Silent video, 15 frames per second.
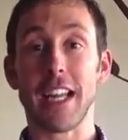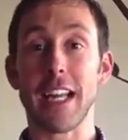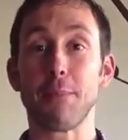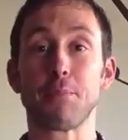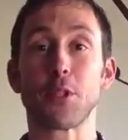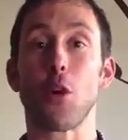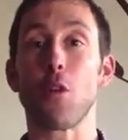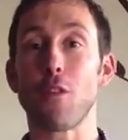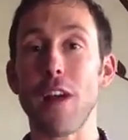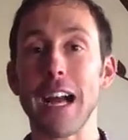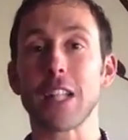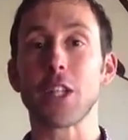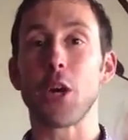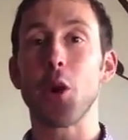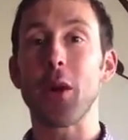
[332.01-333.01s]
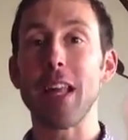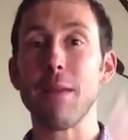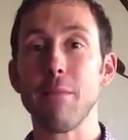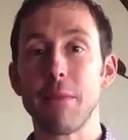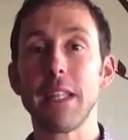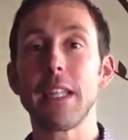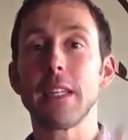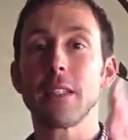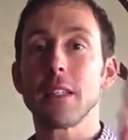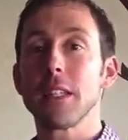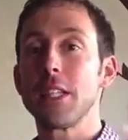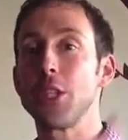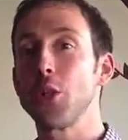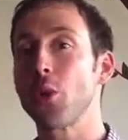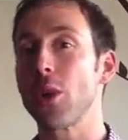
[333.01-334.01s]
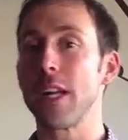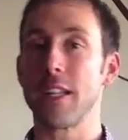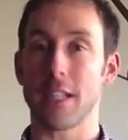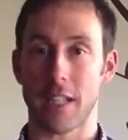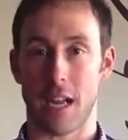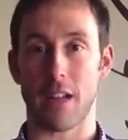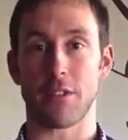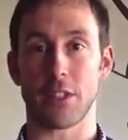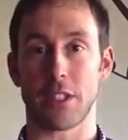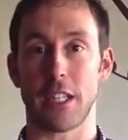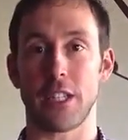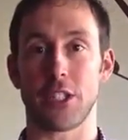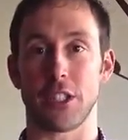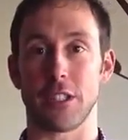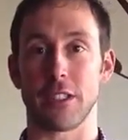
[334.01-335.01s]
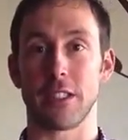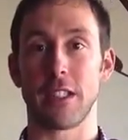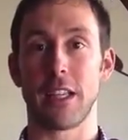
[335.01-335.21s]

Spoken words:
ipso facto, immediately you're in a conversation.